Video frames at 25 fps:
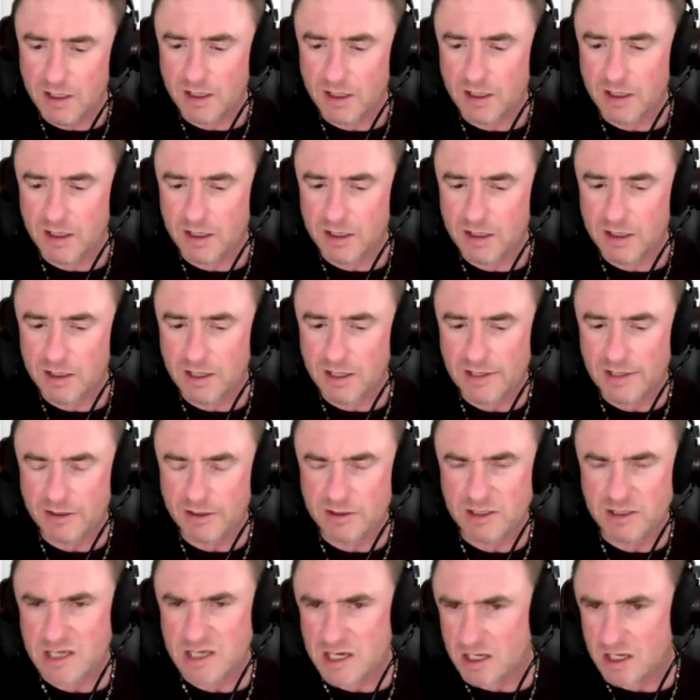uh, and
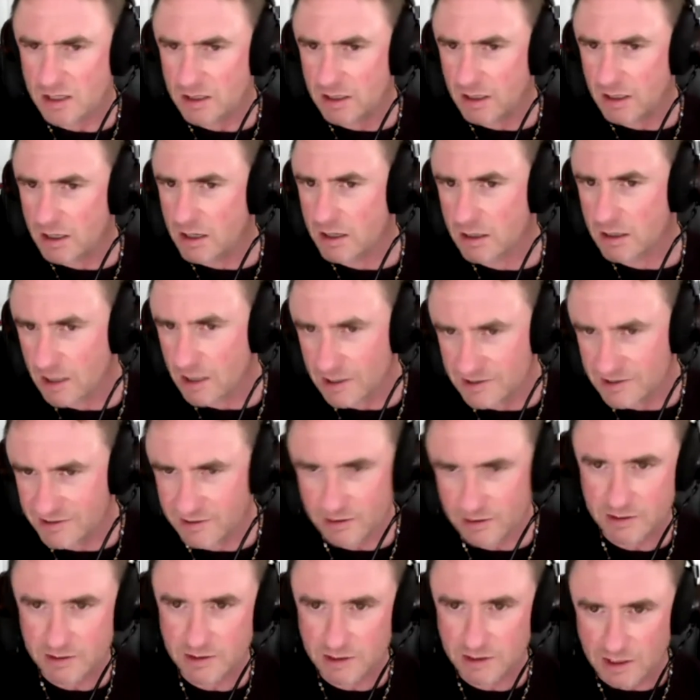on getting our
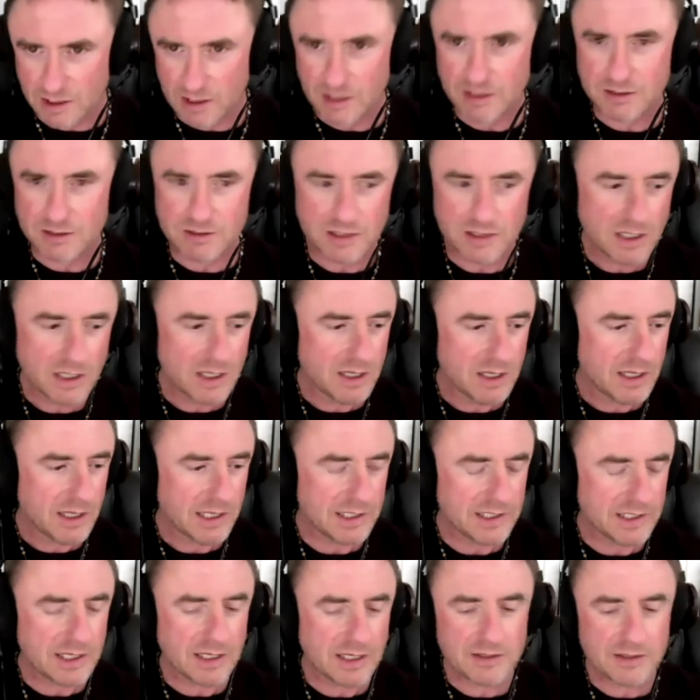hostility out
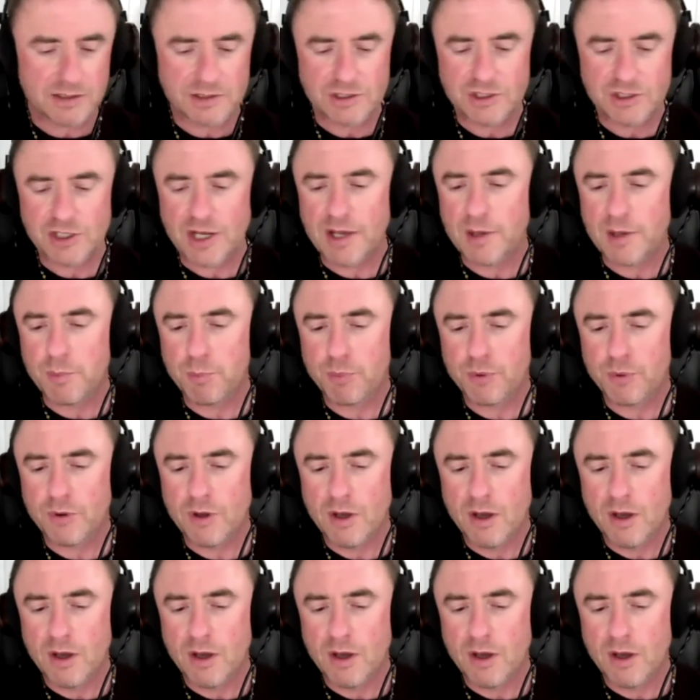and getting in shape,